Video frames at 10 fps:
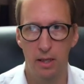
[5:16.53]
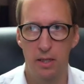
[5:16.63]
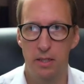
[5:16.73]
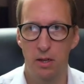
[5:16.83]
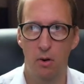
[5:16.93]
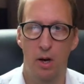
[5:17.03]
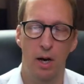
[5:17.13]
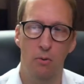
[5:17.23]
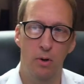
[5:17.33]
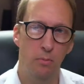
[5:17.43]
So I
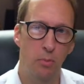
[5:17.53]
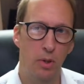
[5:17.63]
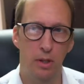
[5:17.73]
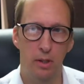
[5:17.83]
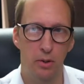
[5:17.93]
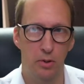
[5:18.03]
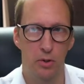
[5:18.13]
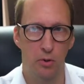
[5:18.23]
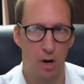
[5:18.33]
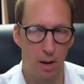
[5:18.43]
want to put a little
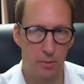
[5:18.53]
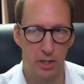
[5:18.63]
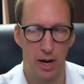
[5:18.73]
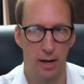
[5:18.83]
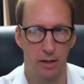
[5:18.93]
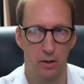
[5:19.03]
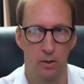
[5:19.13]
drop shadow